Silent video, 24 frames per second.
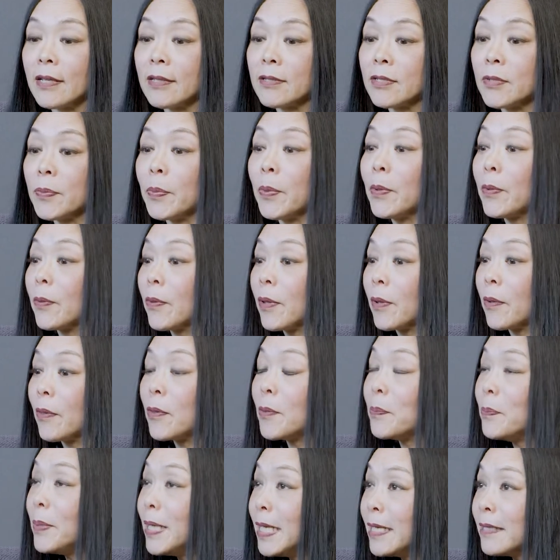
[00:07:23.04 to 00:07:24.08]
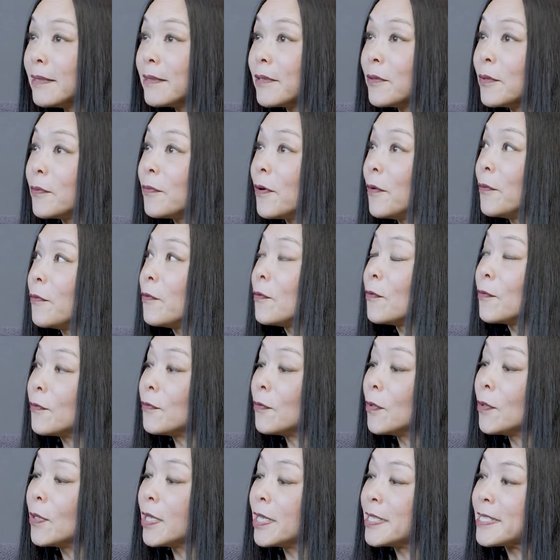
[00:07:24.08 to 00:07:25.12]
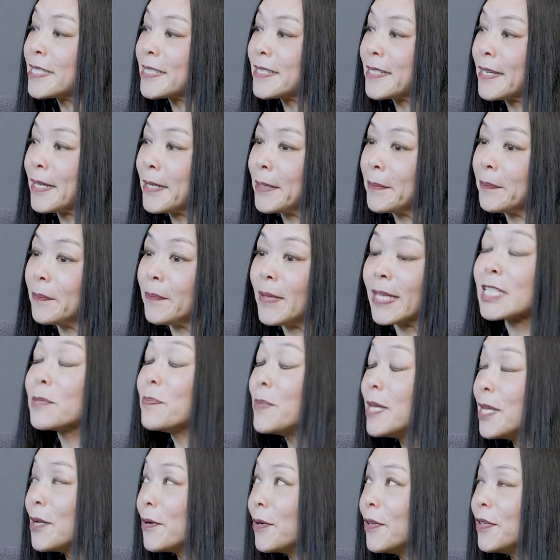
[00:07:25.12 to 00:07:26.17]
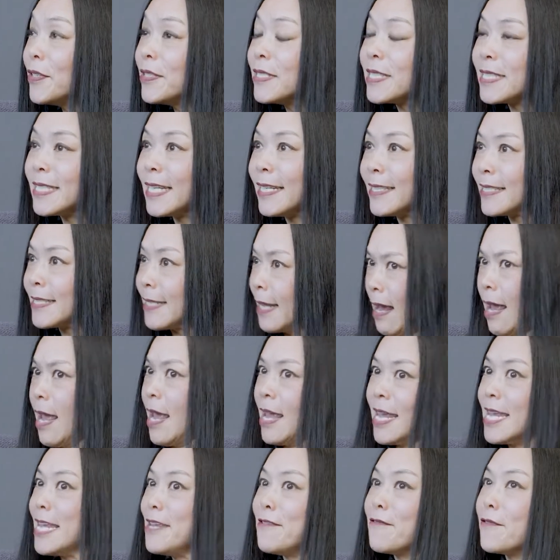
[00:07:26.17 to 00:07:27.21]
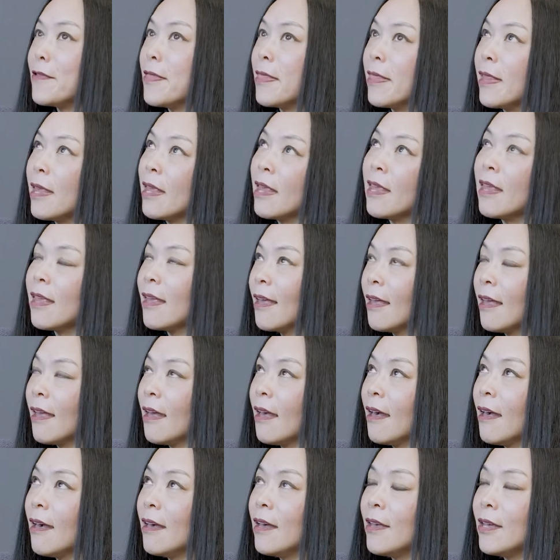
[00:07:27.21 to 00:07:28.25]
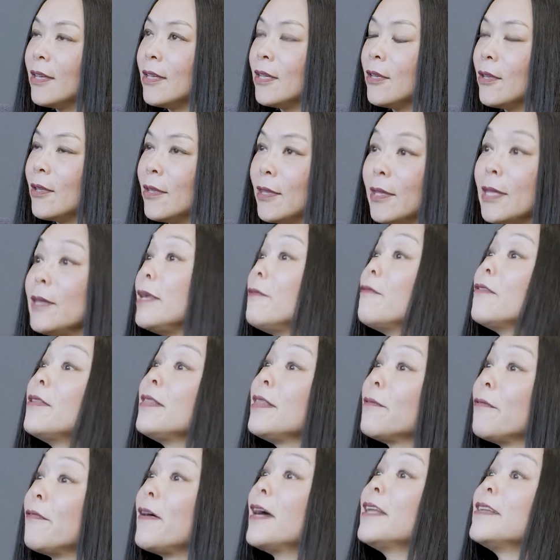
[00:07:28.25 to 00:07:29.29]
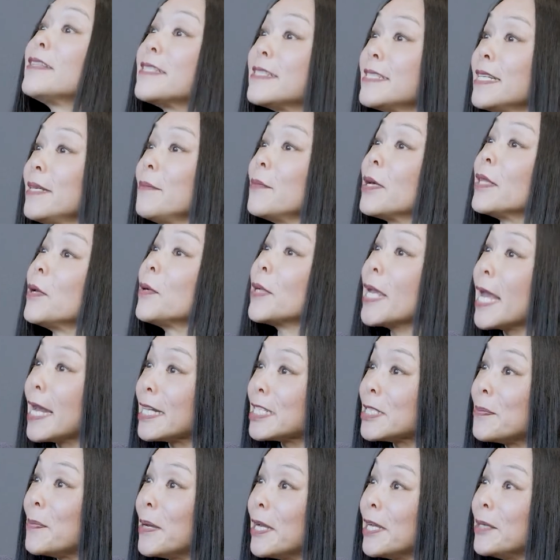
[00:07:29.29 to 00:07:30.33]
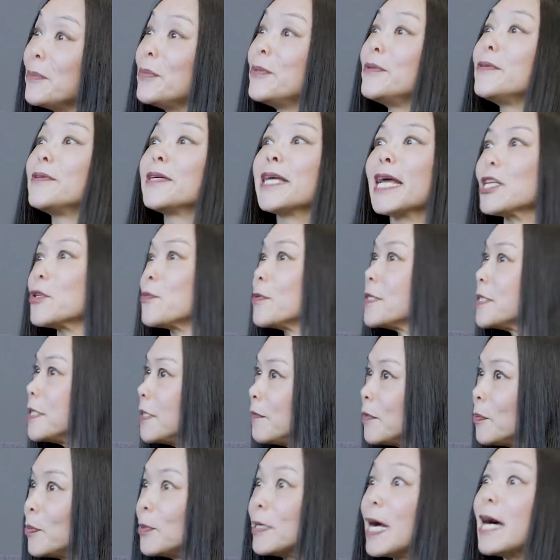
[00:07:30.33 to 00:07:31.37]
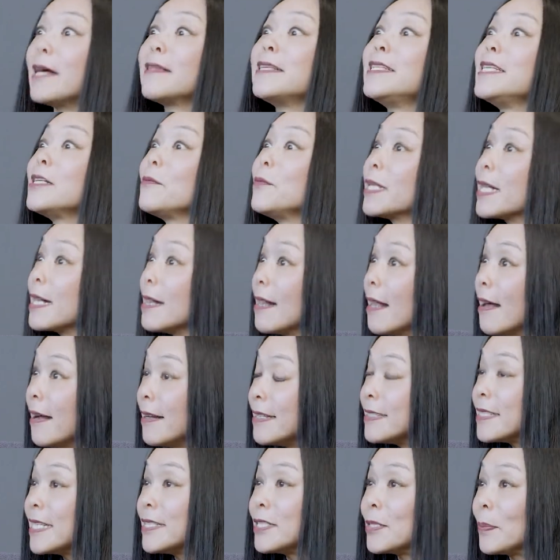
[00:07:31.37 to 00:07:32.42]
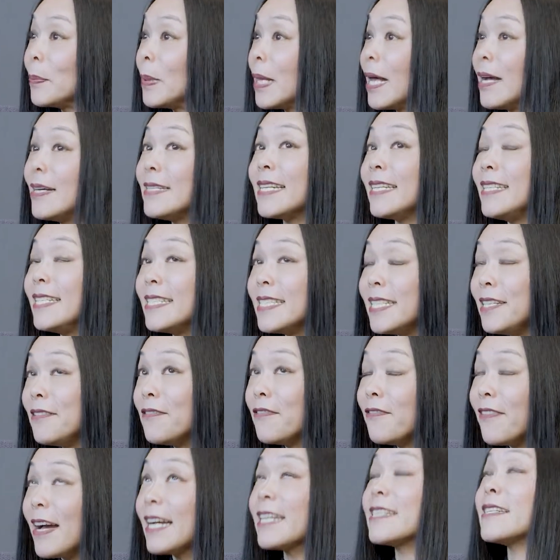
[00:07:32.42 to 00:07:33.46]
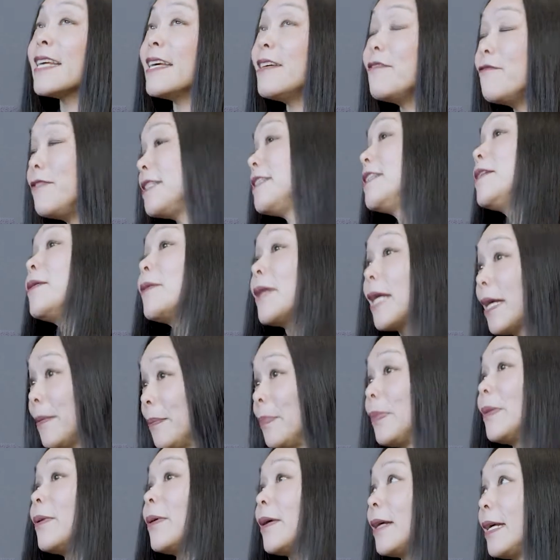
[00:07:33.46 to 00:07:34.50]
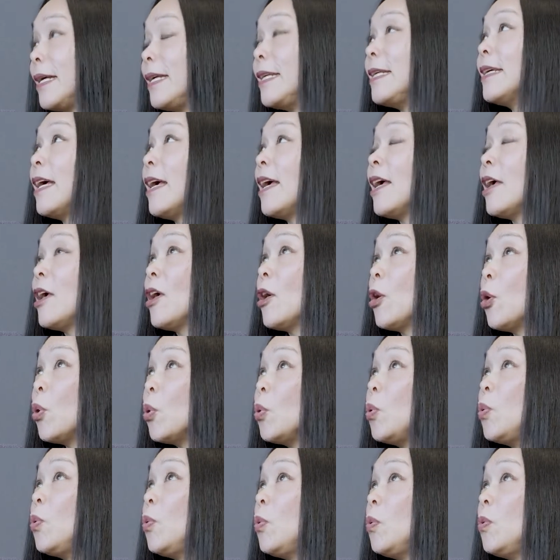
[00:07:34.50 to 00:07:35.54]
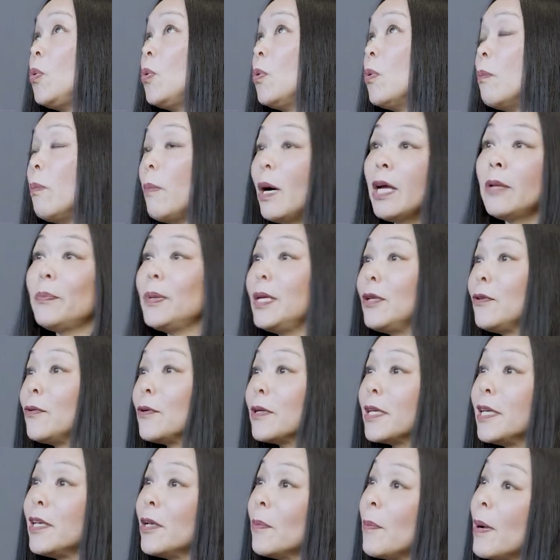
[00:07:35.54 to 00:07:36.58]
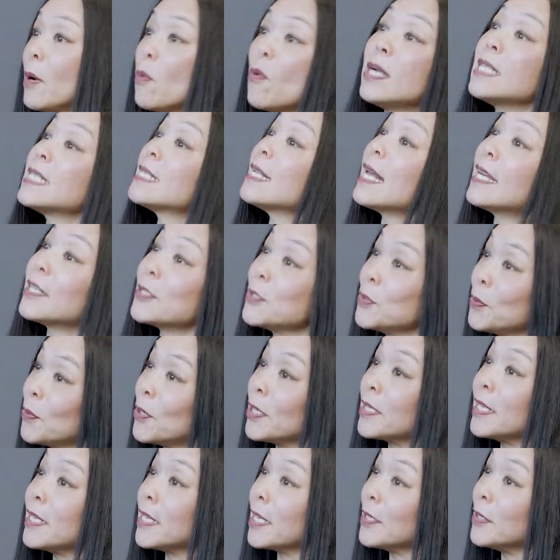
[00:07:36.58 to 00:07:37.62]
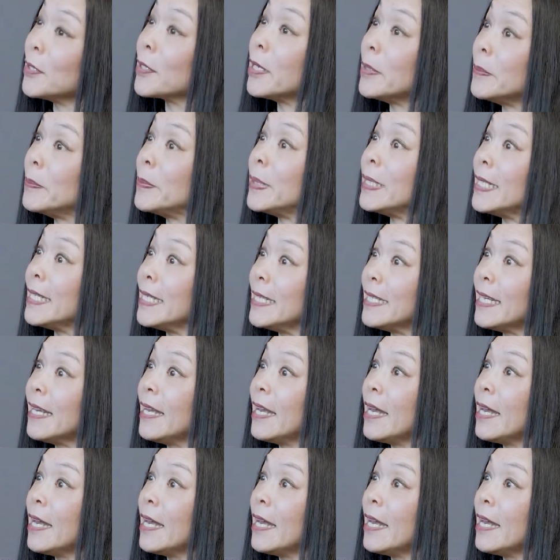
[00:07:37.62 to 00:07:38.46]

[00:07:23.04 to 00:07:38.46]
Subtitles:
support the build and the flawless experience. It's even the finance team, like accounts payable, accounts receivable, how they deal with clients and suppliers. And it's in fact every single employee who might be talking about what it's like to working at your company,